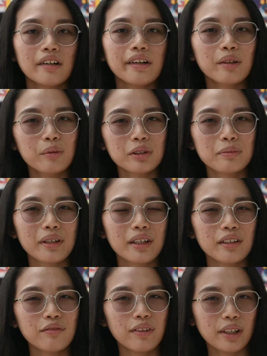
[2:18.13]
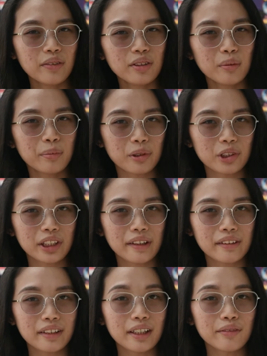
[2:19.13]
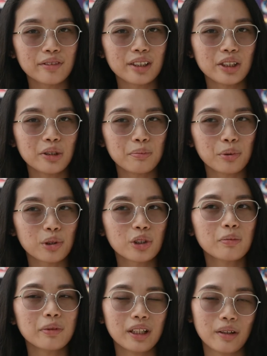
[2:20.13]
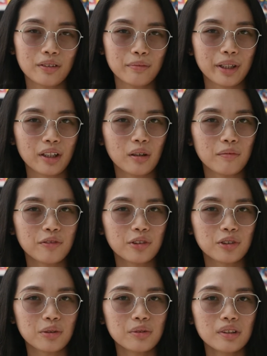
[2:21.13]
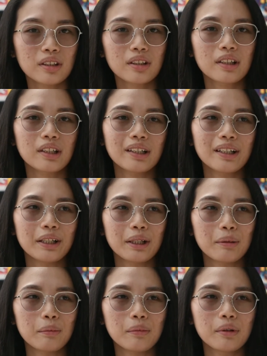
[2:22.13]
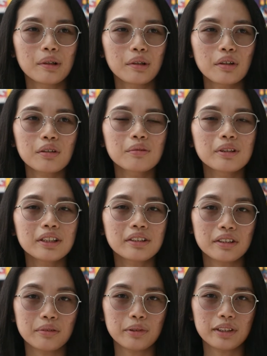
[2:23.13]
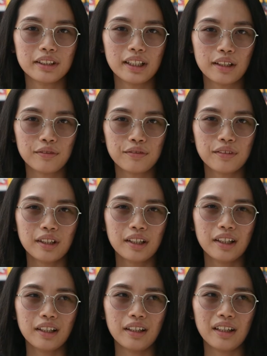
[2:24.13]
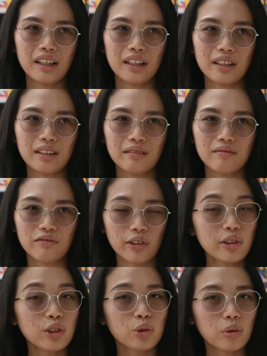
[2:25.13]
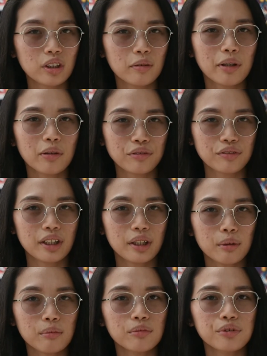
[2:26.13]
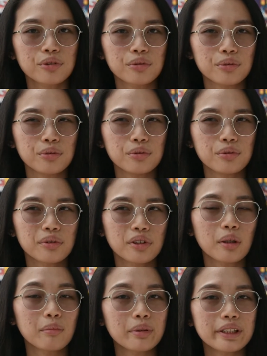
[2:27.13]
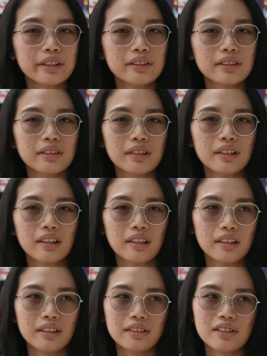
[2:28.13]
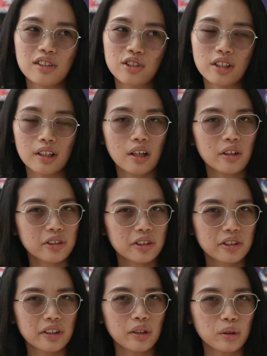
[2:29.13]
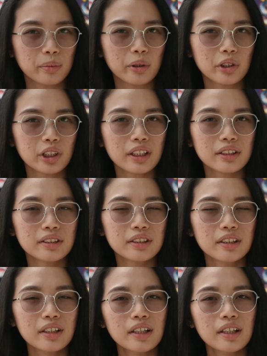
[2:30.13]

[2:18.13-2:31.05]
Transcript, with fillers: It was my final year project that really pushed me out of my comfort zone. Um, not only did we have a very short amount of time to complete such large scale projects.